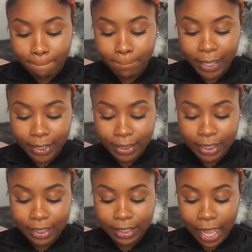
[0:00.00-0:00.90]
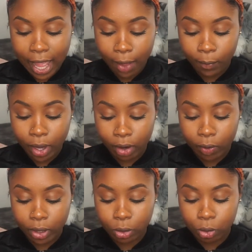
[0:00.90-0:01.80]
But today we are
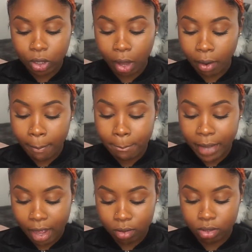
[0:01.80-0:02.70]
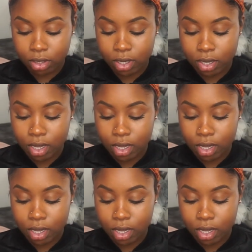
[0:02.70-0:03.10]
going to talk about